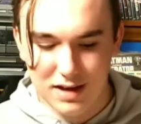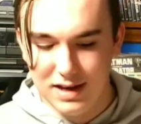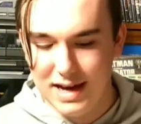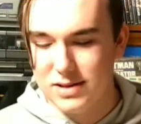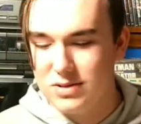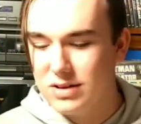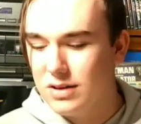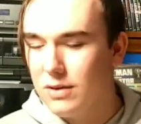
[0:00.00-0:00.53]
Yeah,
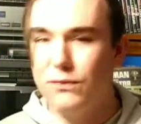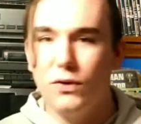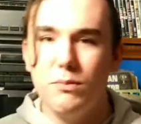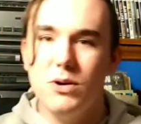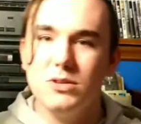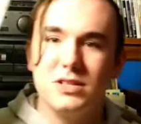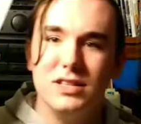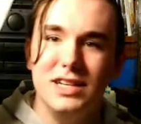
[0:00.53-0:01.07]
that's for
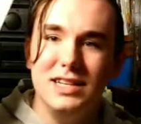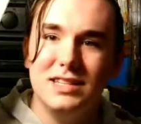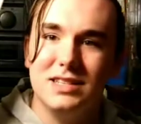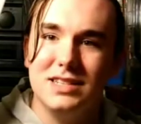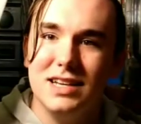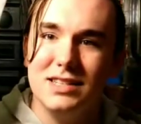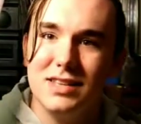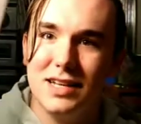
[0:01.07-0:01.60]
most sleeves. It
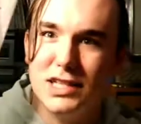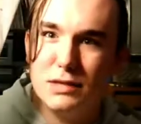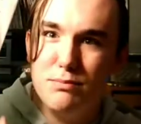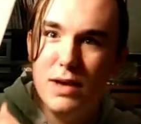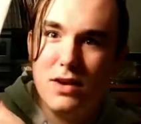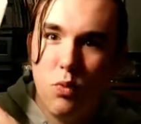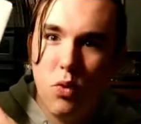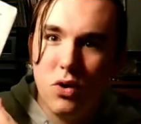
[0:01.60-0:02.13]
says like this
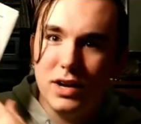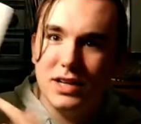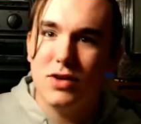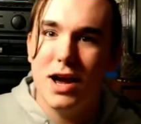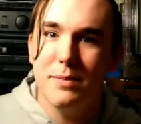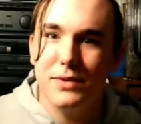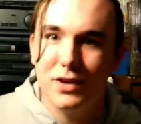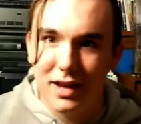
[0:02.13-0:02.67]
big warning
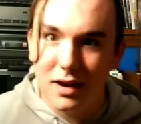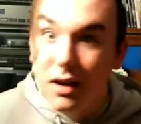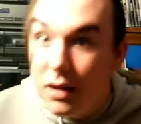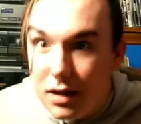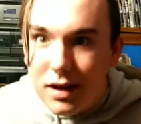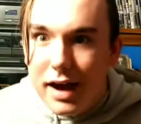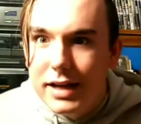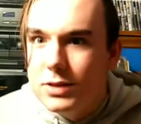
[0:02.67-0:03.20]
crap, and you're like,
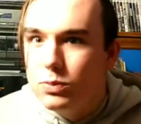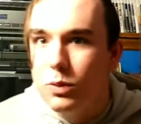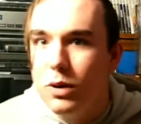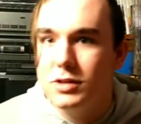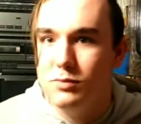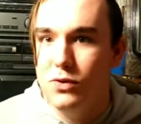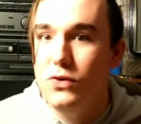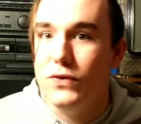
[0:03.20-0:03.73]
I just want to
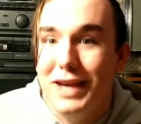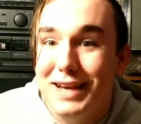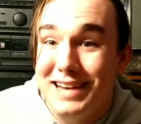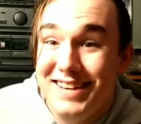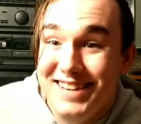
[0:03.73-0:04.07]
watch a movie,